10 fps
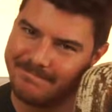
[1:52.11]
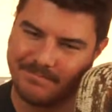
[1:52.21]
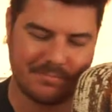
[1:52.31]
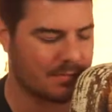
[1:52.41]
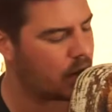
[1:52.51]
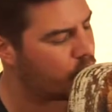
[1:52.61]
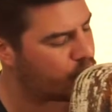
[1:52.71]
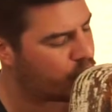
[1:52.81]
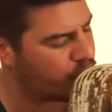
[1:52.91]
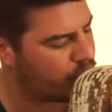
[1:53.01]
Now when you're
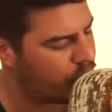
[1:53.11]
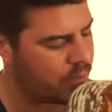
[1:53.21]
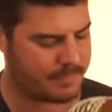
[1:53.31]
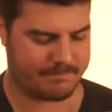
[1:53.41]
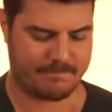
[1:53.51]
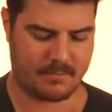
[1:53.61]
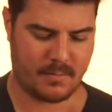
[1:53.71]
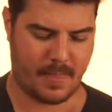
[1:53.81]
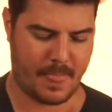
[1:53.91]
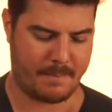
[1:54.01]
done and you're admiring
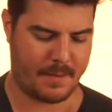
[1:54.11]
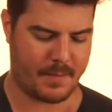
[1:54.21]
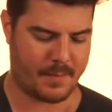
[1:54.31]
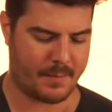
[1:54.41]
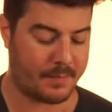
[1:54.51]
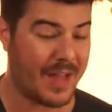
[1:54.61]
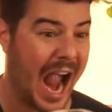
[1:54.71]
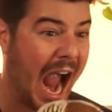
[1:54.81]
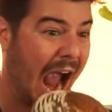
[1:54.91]
your loaf, you can write a